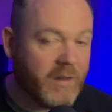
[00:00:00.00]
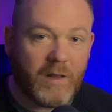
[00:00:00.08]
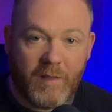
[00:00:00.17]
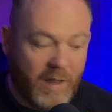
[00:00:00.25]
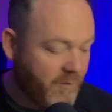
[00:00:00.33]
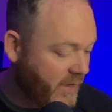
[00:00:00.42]
Now,
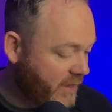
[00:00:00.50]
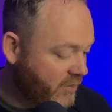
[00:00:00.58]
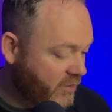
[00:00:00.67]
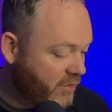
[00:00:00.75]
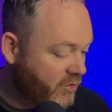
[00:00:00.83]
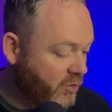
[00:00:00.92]
that
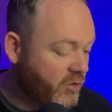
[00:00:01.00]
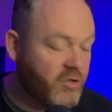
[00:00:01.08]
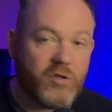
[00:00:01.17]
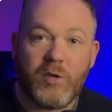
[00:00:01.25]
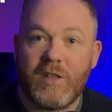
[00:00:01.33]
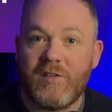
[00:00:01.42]
means
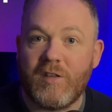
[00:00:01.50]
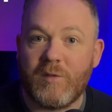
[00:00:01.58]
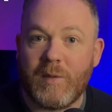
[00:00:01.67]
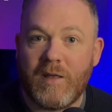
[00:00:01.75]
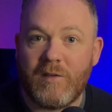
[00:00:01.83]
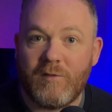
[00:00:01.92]

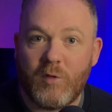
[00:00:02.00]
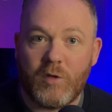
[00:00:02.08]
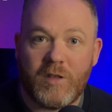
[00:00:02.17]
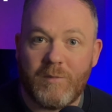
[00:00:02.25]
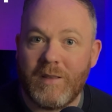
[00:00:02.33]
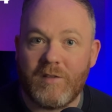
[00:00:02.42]
£226 and
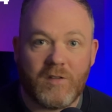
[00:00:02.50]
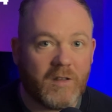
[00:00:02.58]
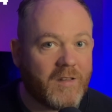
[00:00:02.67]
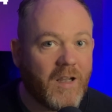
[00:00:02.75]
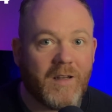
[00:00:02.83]
14 pence got